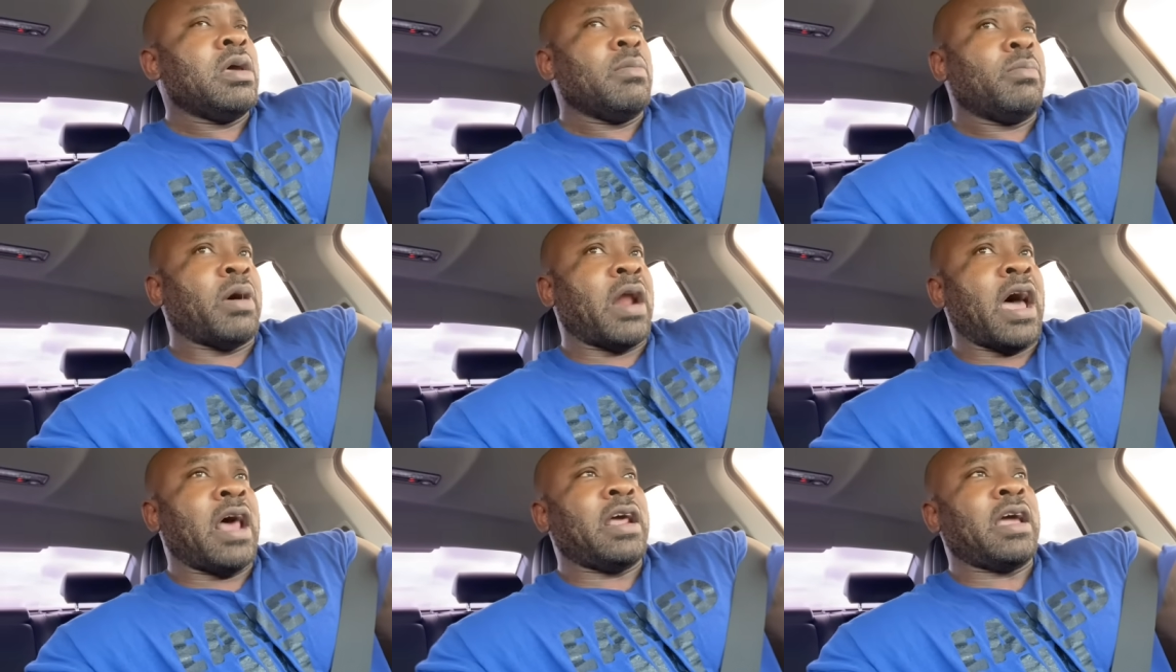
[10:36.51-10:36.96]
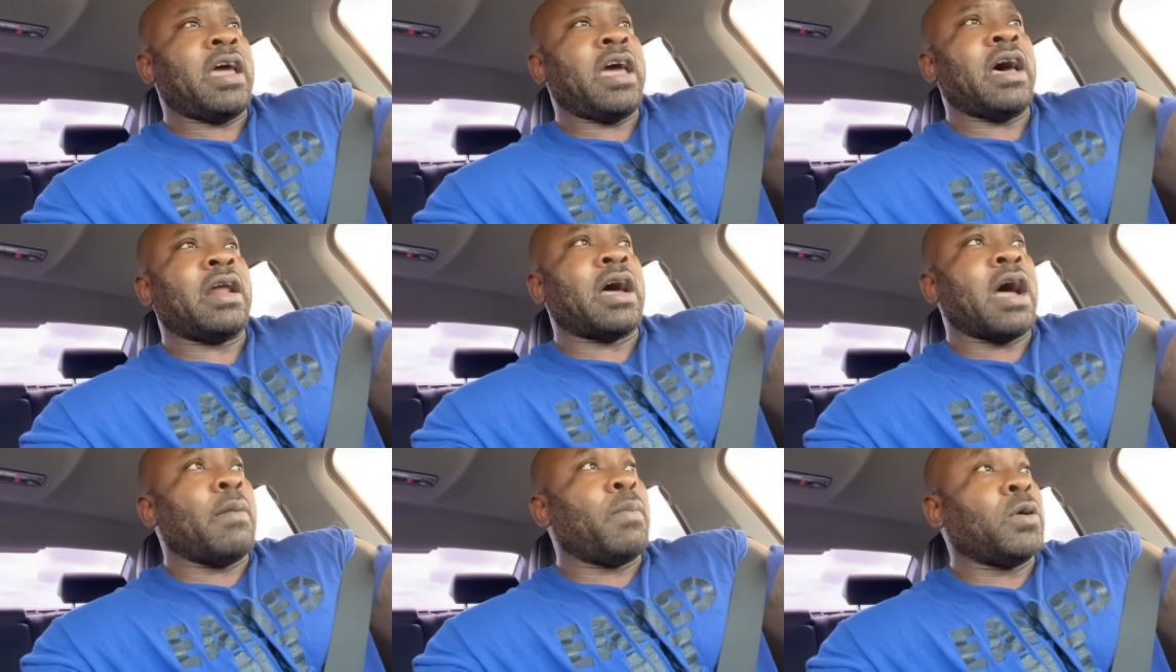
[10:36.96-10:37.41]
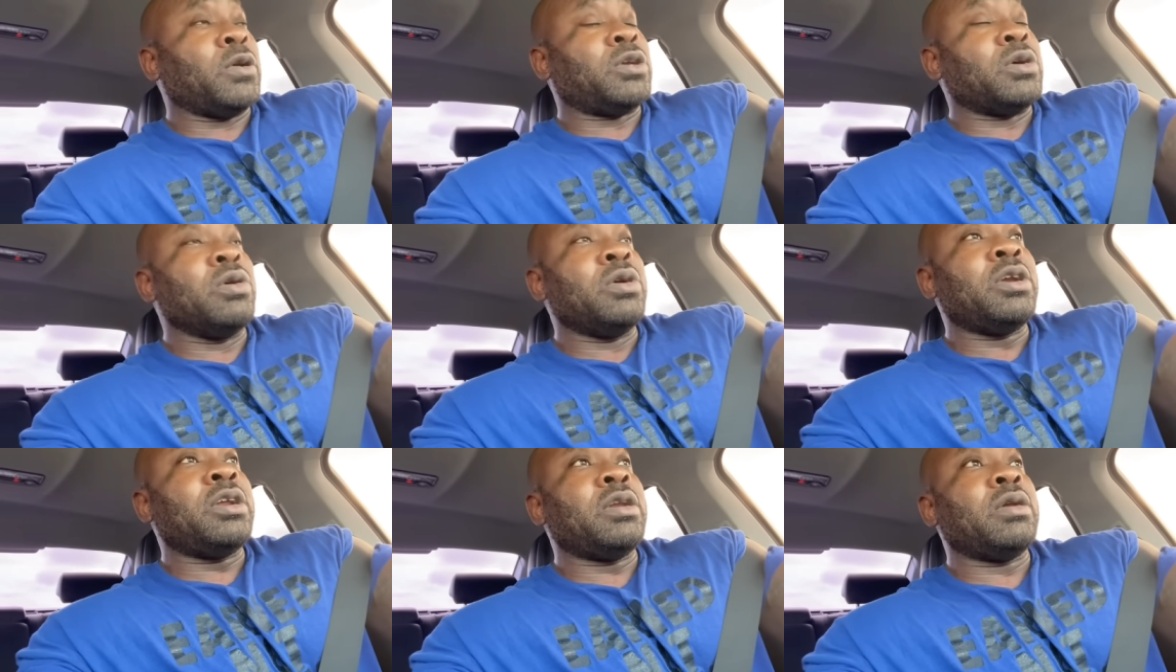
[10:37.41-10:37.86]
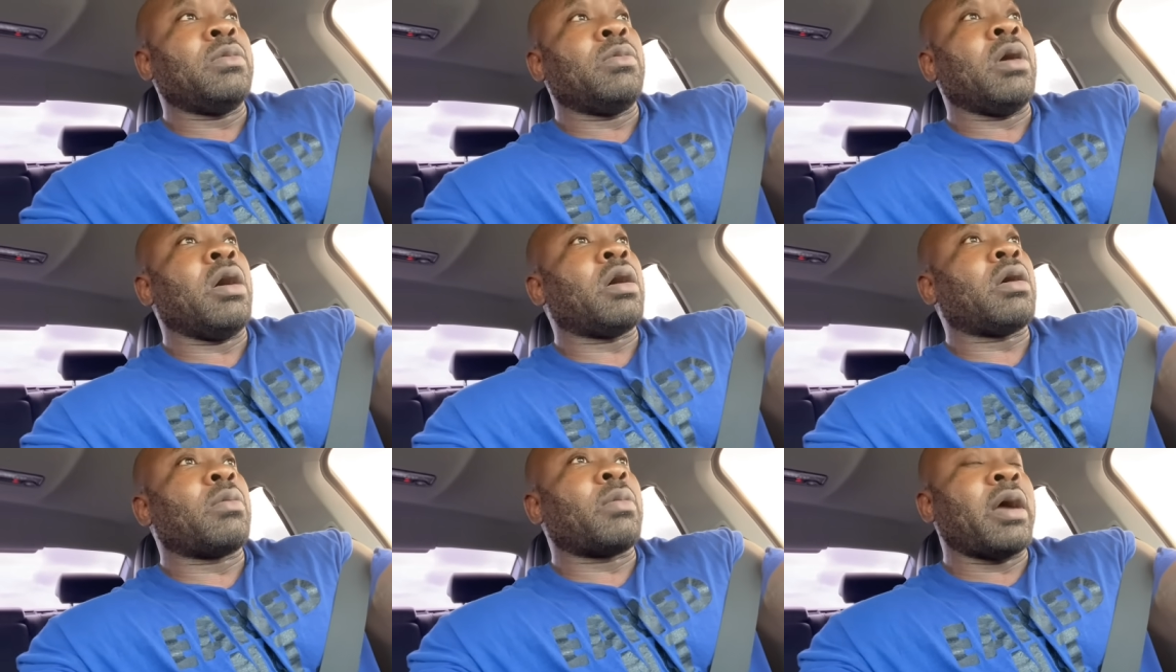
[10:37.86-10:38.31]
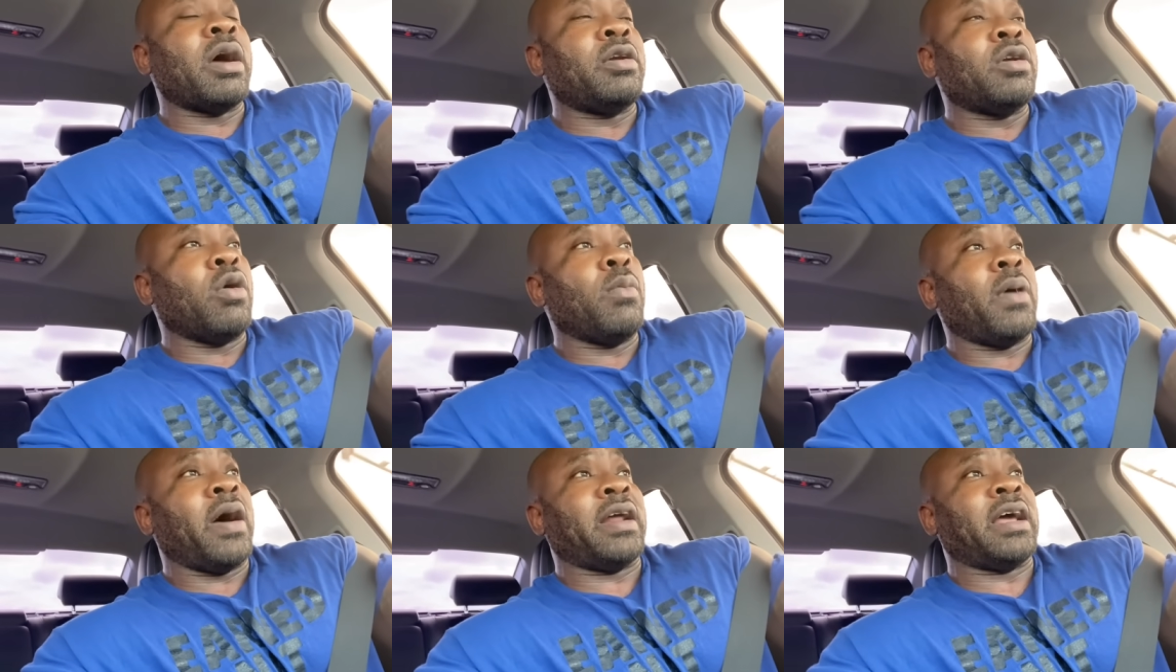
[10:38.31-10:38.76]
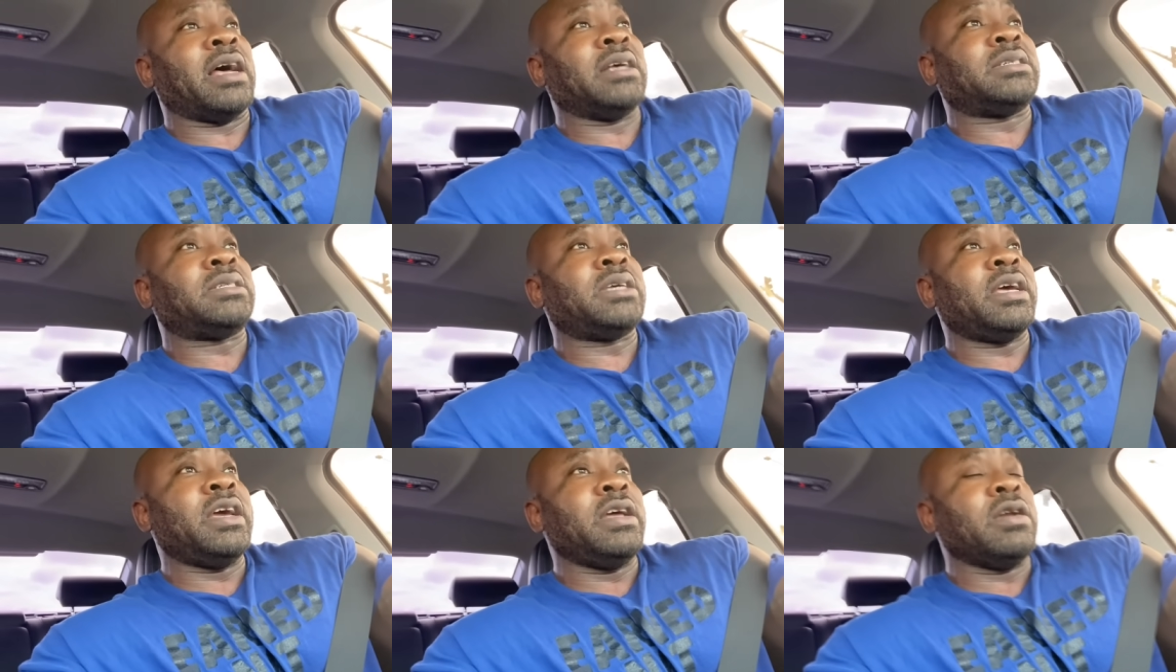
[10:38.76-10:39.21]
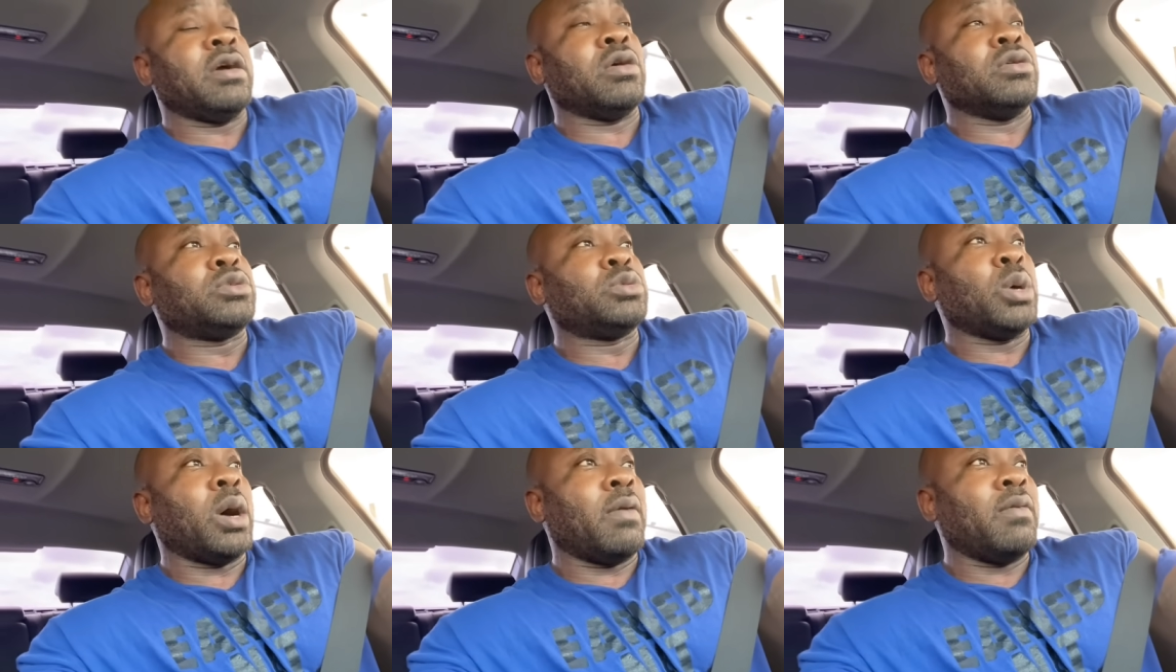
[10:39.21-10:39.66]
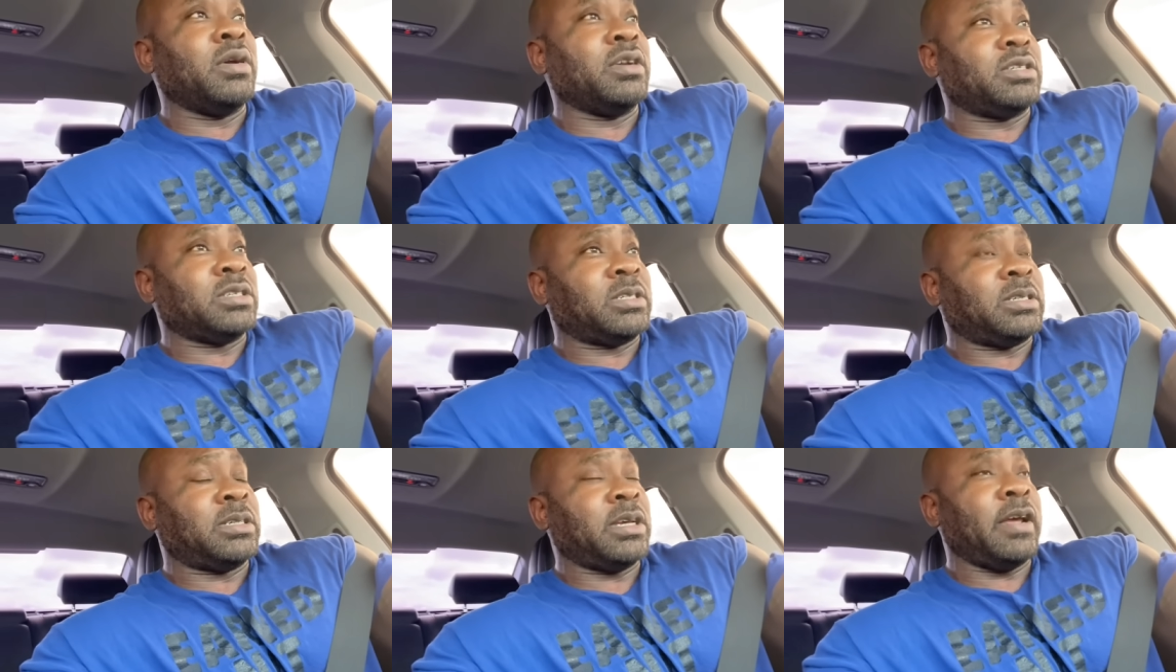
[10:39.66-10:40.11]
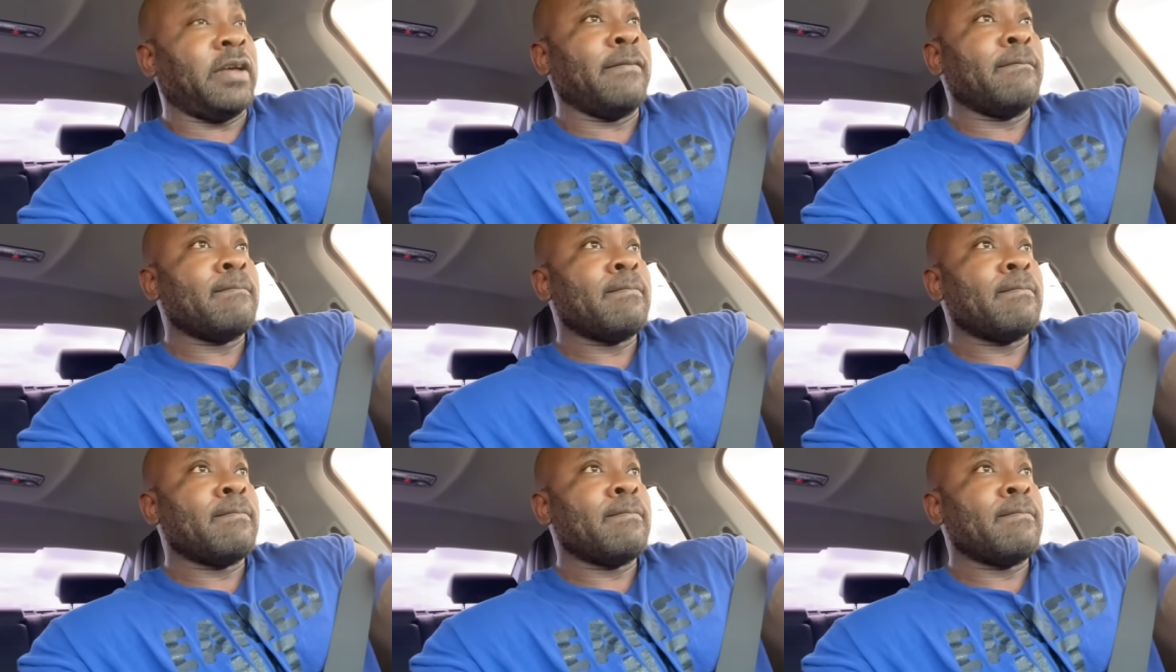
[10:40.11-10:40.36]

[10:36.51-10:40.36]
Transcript: But I didn't have the opportunity to walk around nobody. I seen those who I wanted to see.